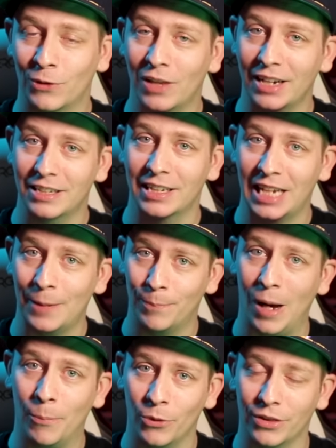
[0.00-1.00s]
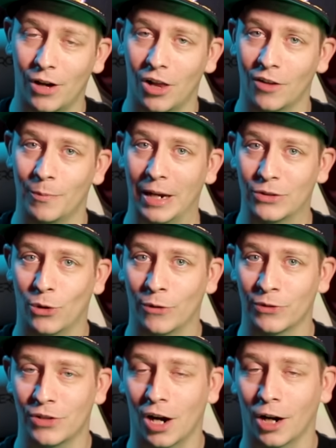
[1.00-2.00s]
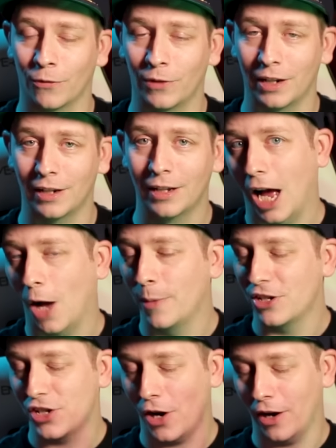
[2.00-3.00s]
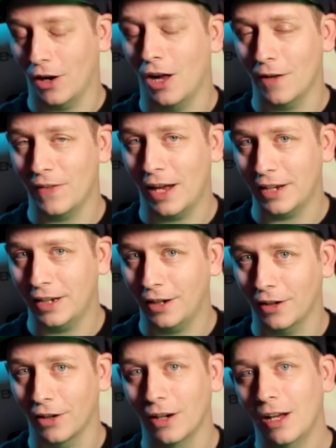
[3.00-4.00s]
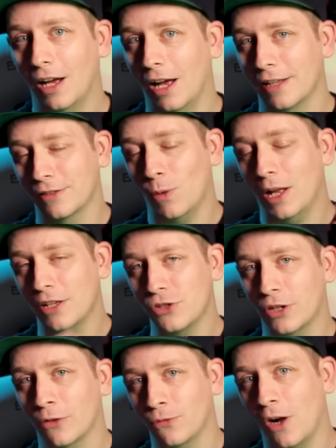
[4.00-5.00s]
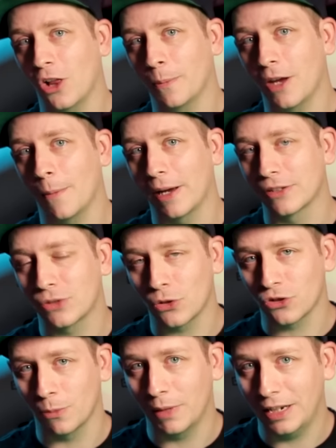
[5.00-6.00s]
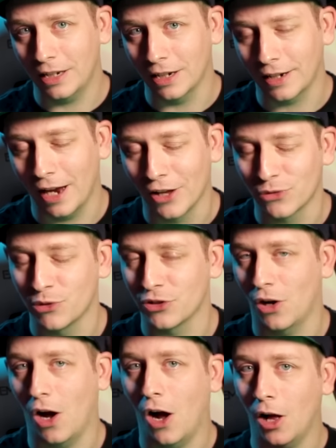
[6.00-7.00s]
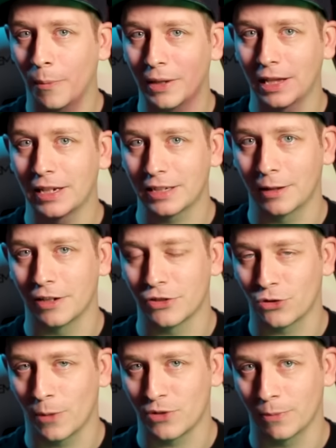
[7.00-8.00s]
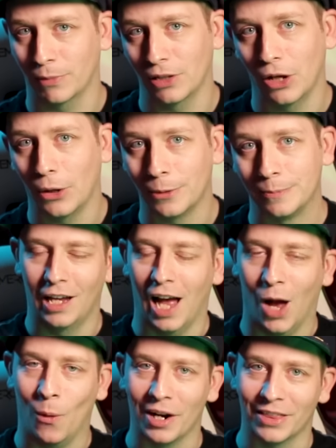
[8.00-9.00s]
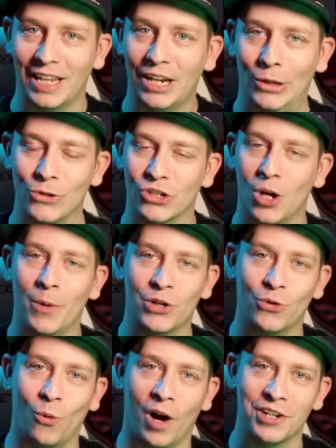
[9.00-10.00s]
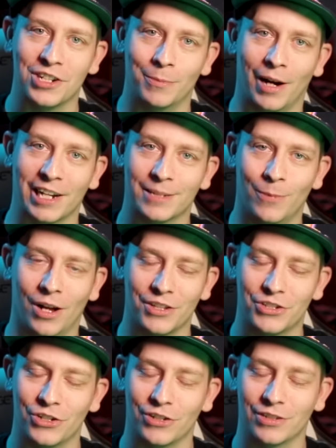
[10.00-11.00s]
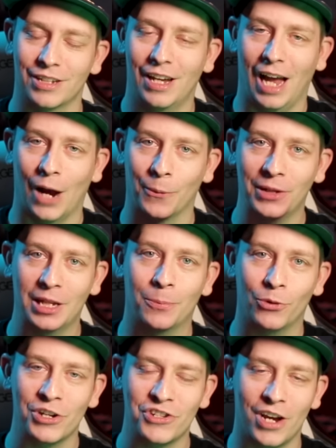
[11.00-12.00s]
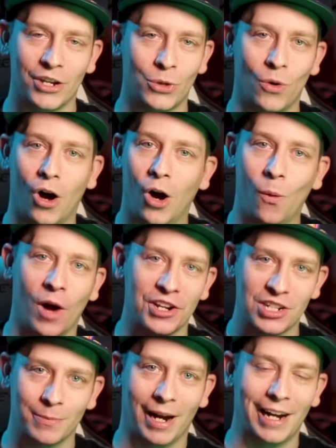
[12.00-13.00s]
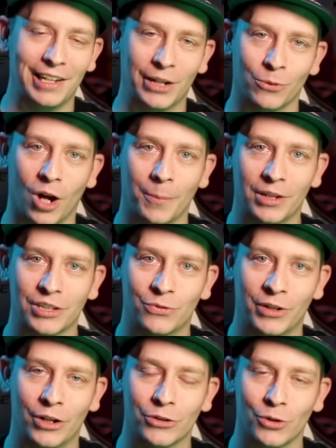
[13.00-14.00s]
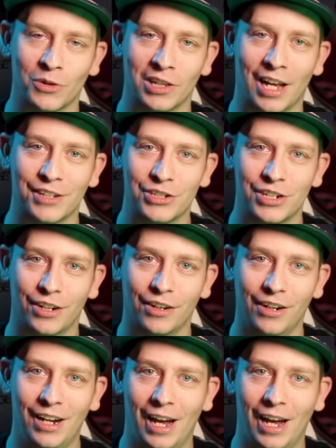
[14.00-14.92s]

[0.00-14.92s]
you'd like to keep up with all of my toy photography, I'll be sharing all of that here, as well as you can follow me on my social media accounts, which will all be linked in the description below. I want to thank you so much for watching Mike's Monsters. I really appreciate you all watching my Alien Romulus videos over the last year,